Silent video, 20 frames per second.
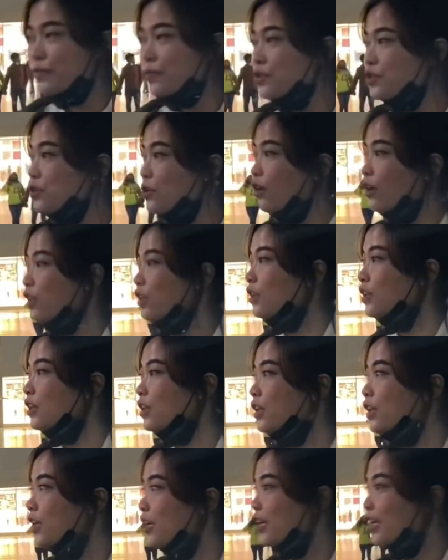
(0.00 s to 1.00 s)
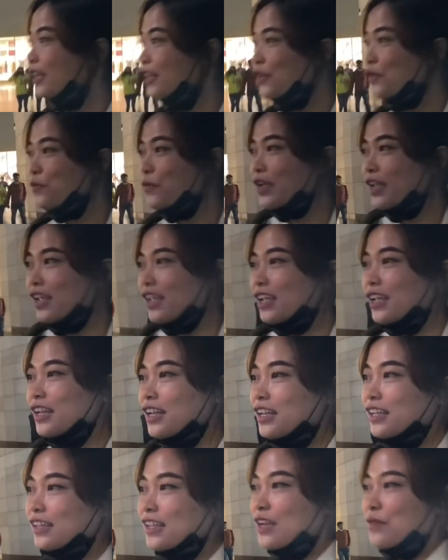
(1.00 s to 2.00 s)
stall and then we ate
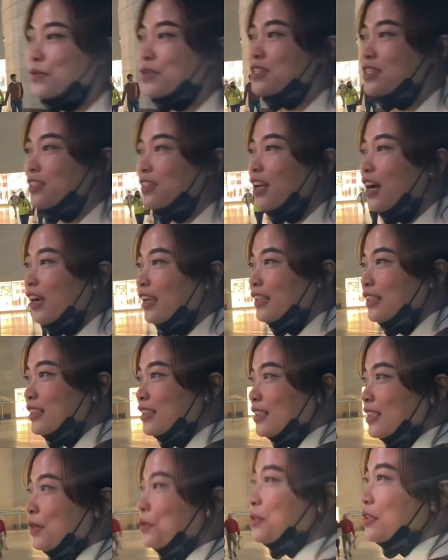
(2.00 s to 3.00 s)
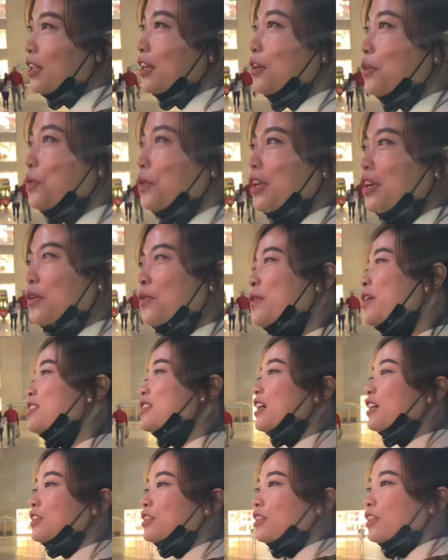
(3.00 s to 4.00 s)
and that was nice. That was like okay, okay, it's
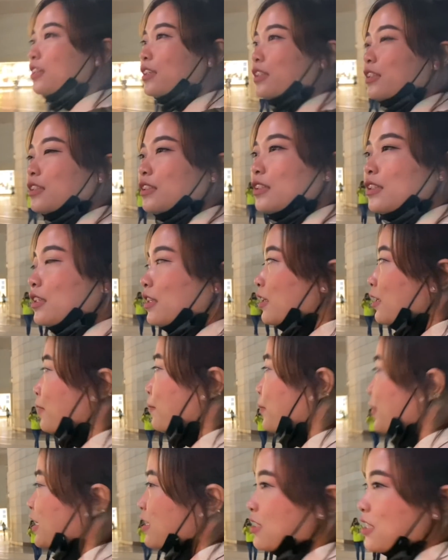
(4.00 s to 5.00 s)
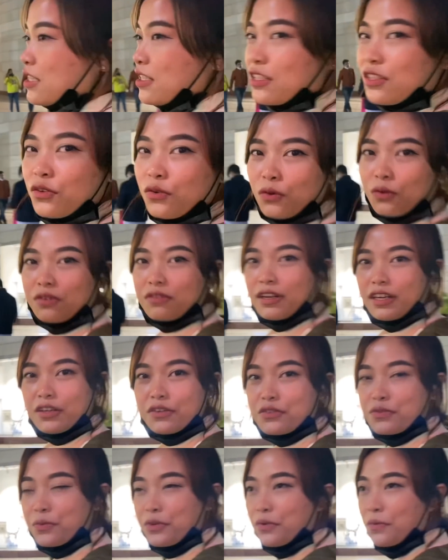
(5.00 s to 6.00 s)
actually. But since it's cold right now,
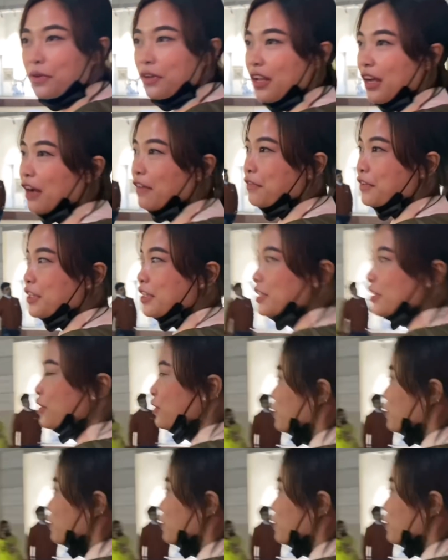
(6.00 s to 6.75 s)
so we don't want to have anything